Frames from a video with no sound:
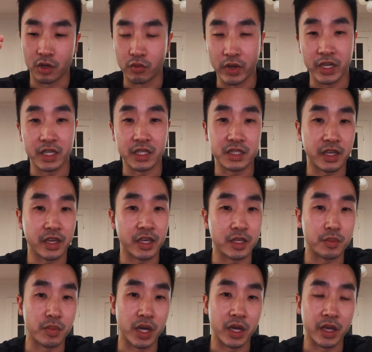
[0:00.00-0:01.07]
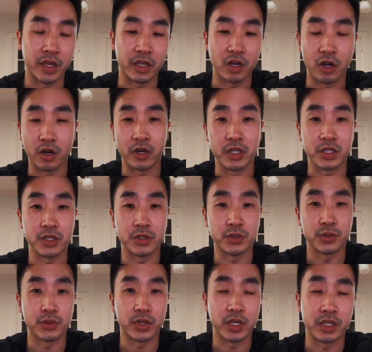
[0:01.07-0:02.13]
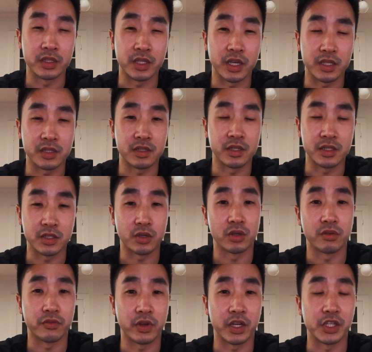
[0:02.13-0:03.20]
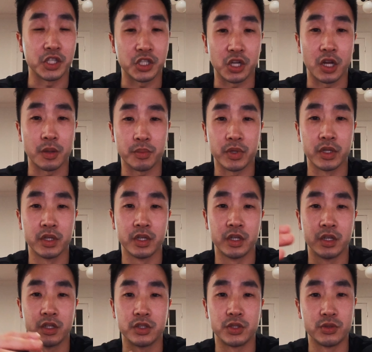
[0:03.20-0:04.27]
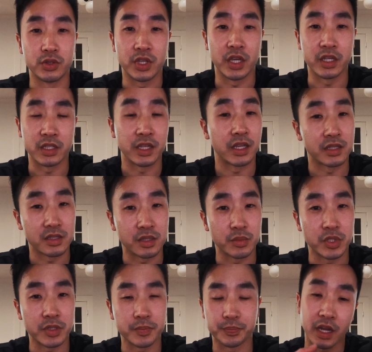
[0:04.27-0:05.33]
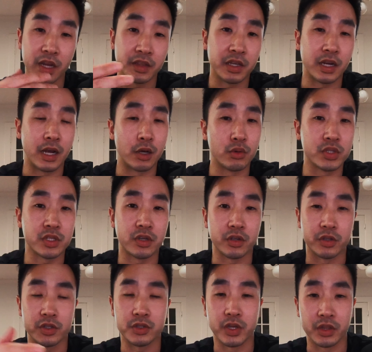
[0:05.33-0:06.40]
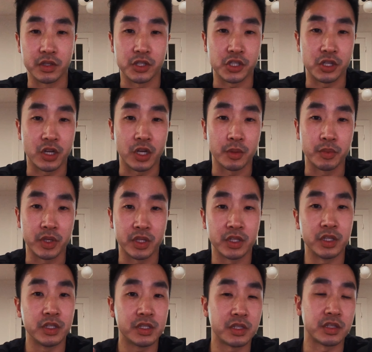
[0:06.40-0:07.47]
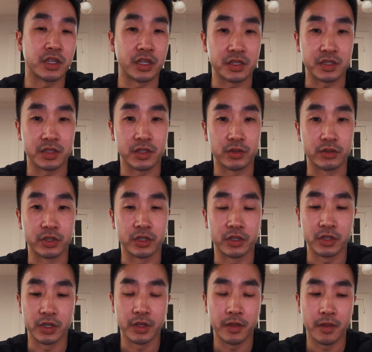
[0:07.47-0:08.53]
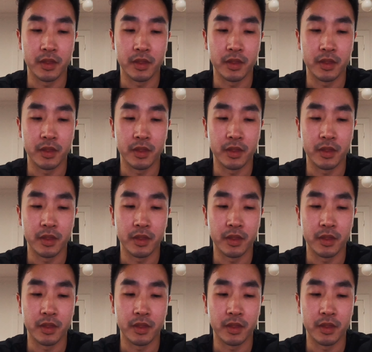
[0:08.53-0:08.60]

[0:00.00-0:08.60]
already take my car into a Tesla certified shop to get an estimate. The guy that I was talking to at the shop, he's a Tesla owner,